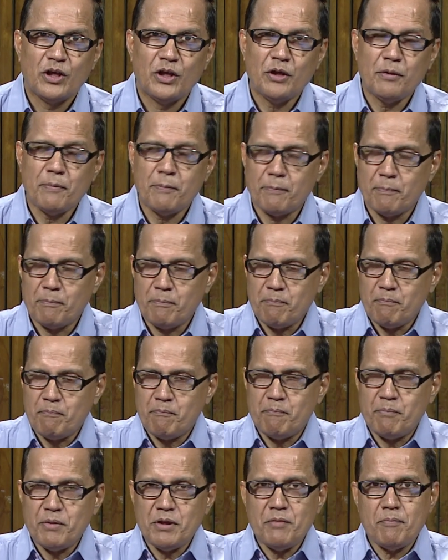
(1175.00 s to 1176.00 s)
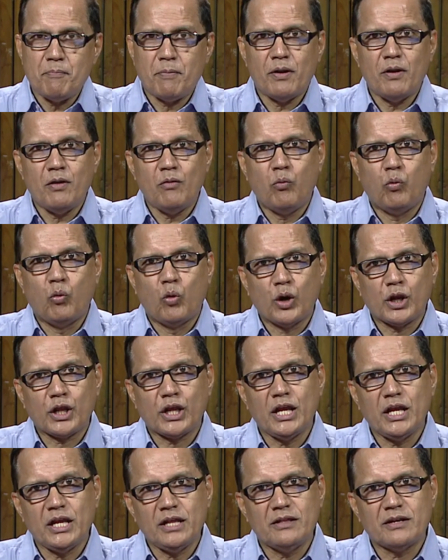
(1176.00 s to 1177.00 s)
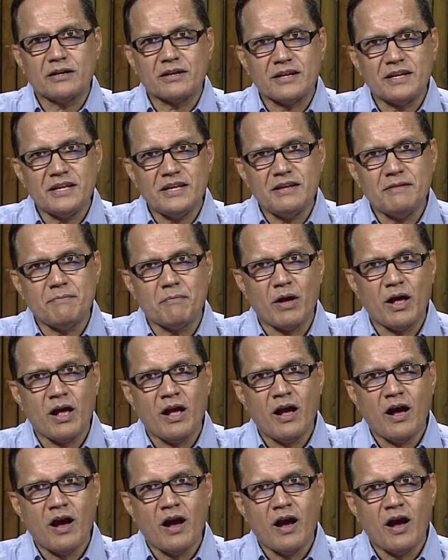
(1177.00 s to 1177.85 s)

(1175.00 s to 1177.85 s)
if people working in the team